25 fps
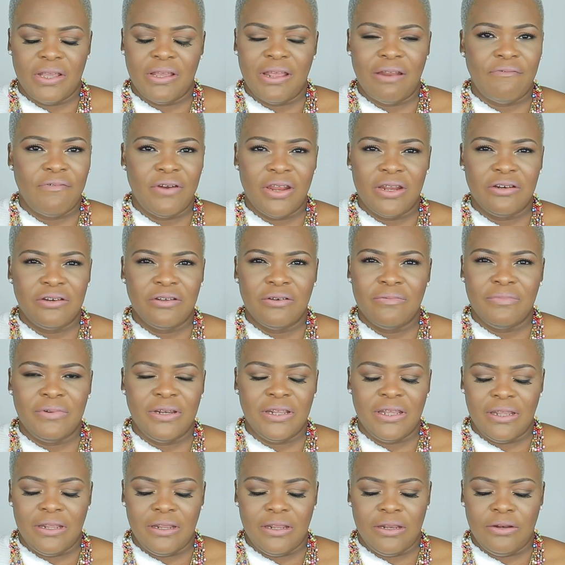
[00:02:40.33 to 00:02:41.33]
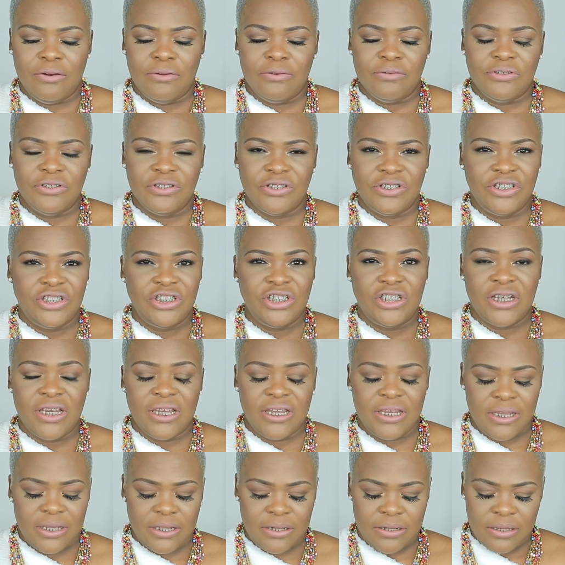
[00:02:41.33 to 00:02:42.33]
Randomly, just
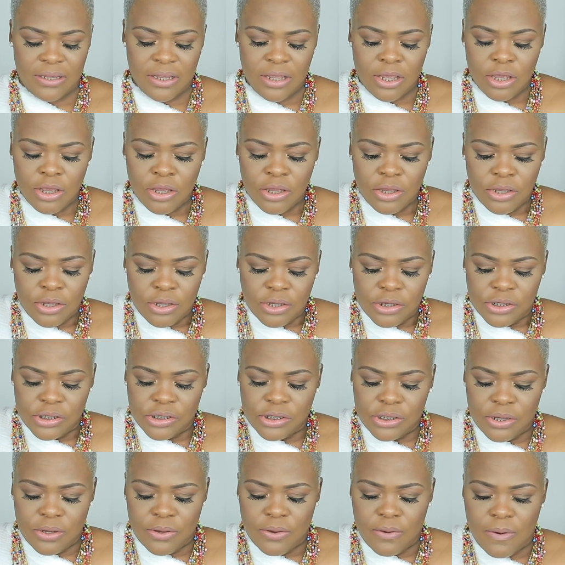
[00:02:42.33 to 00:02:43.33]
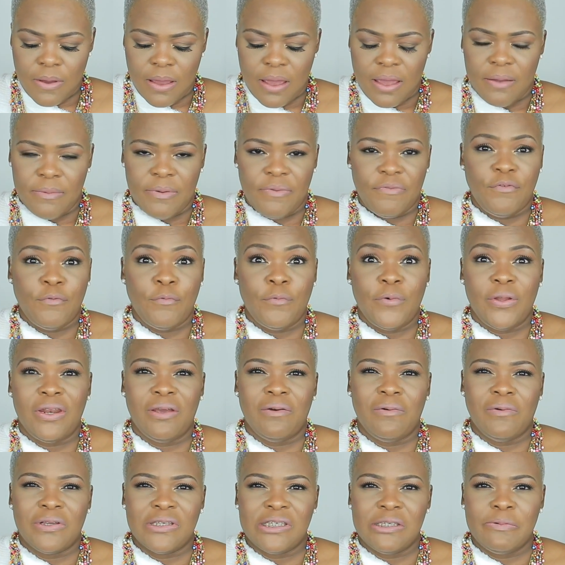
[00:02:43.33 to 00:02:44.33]
check it. So even when
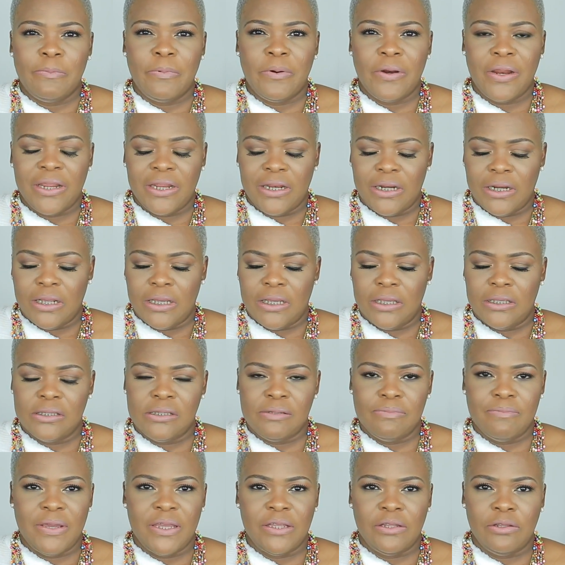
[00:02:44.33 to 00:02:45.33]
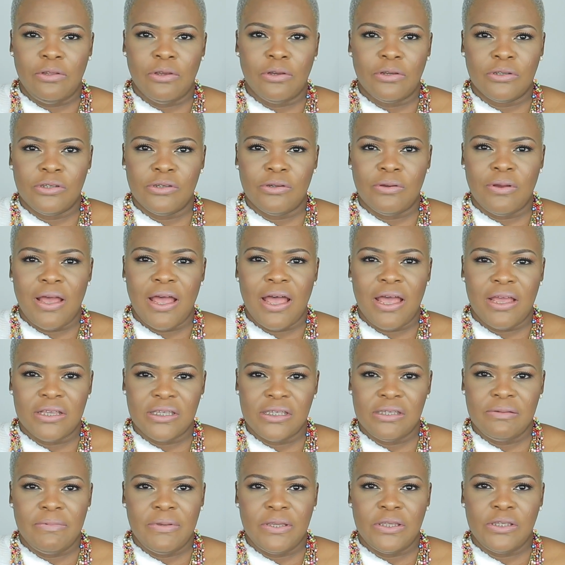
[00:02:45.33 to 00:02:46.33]
I was pregnant, my doctor
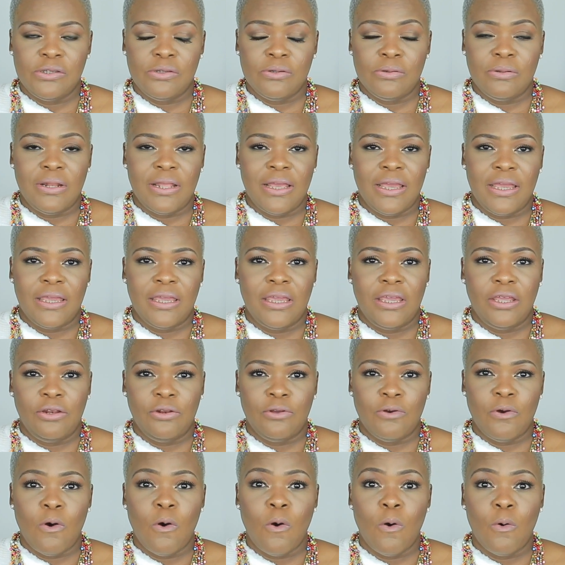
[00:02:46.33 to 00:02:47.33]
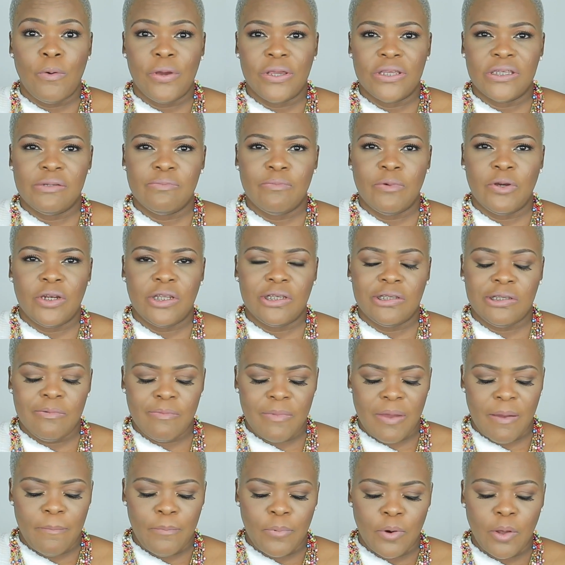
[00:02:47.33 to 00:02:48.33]
asked me to always monitor
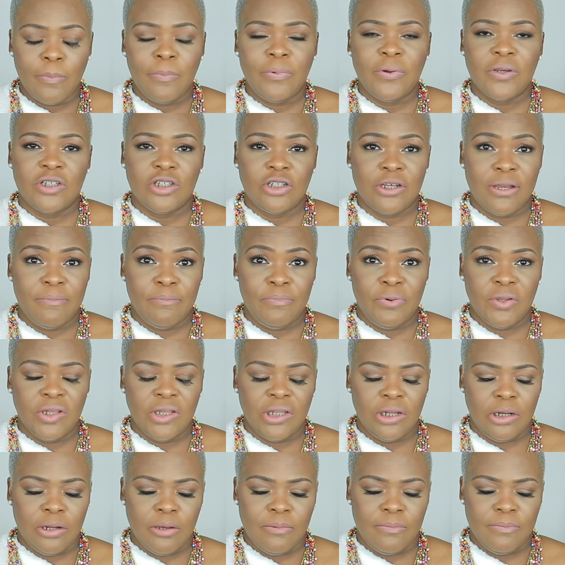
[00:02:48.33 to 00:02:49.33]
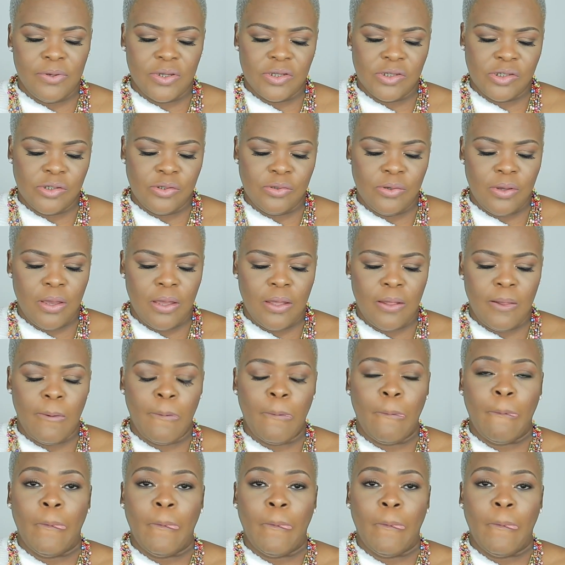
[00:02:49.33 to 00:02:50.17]
my blood pressure and bring the numbers to her.